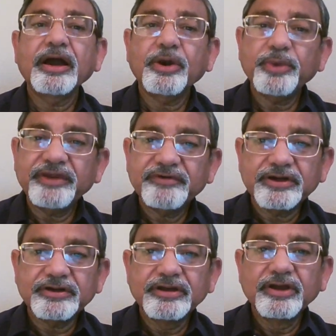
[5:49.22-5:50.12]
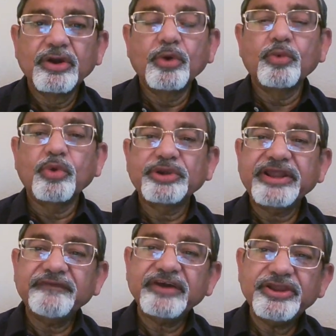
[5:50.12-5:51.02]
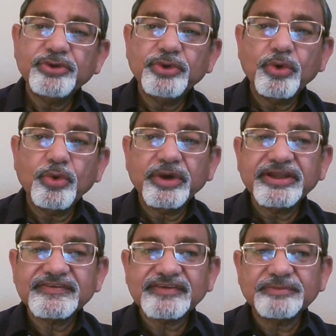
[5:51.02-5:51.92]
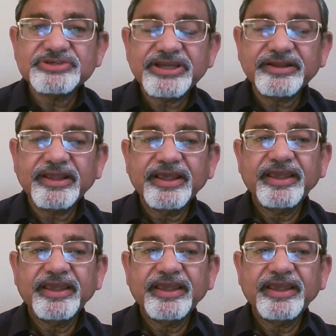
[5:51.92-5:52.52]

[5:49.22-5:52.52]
However, whatever you know on a subject